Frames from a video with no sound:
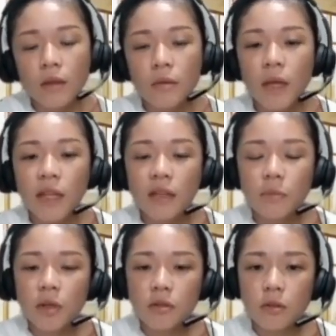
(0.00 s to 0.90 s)
But that's
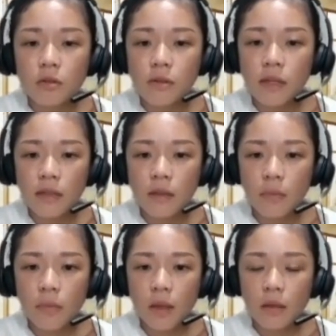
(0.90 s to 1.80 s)
because you also said
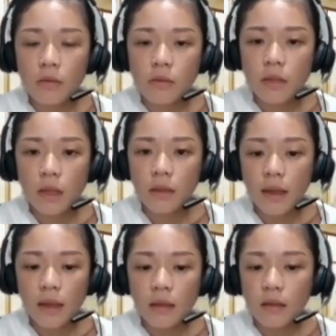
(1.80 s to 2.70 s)
something. You said
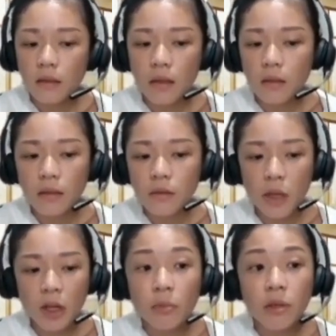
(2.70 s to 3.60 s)
that this
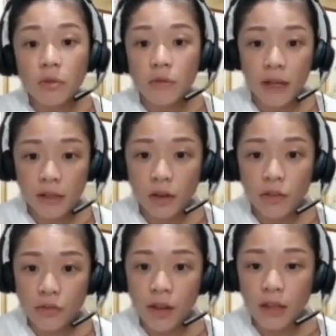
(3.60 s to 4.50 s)
may not be reflective
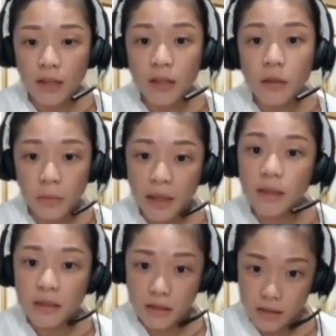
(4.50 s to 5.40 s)
of reality, but
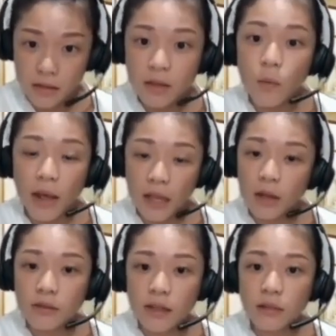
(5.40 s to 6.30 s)
this is what it
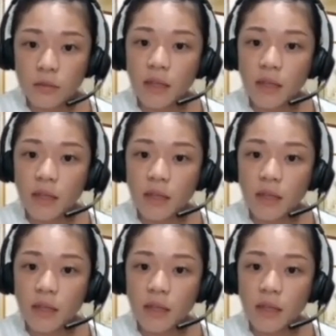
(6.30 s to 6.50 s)
looks like to me.